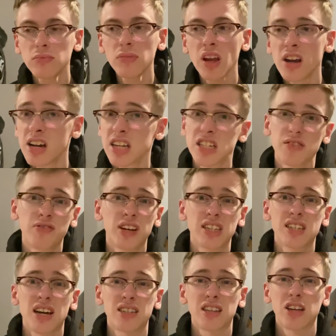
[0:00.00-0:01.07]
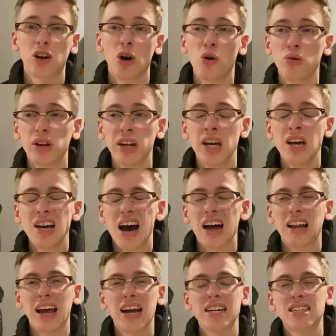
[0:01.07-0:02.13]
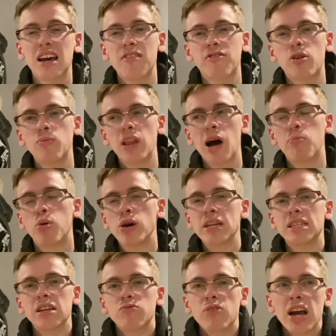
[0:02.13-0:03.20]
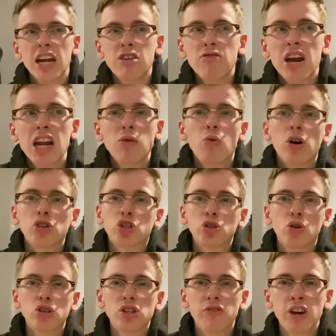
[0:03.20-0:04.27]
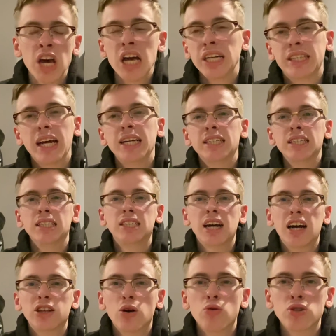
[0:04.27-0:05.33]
it's a fantastic goal. And like I said, from that point, it really was sort of chasing shadows.